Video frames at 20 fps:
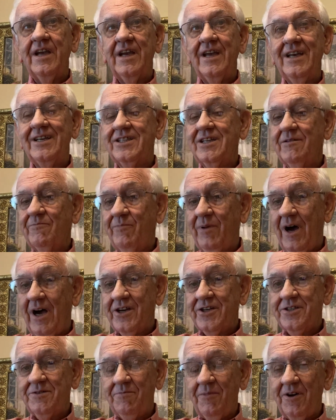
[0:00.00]
Is it
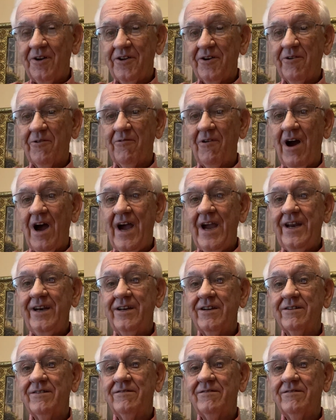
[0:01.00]
possible they're right?